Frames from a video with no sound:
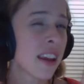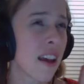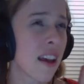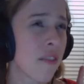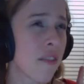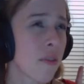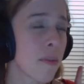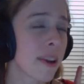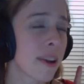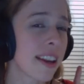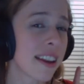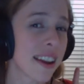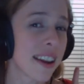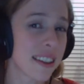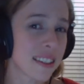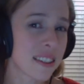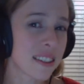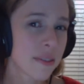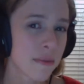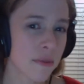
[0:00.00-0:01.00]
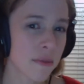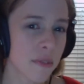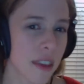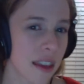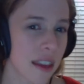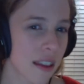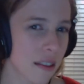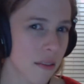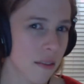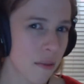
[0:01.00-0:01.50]
every Monday nights.
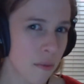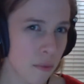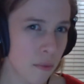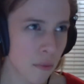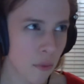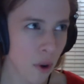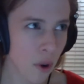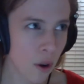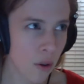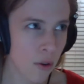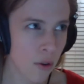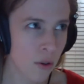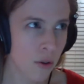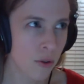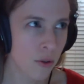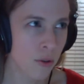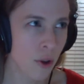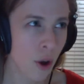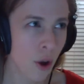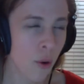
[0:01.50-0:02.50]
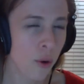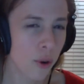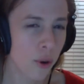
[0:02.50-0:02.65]
No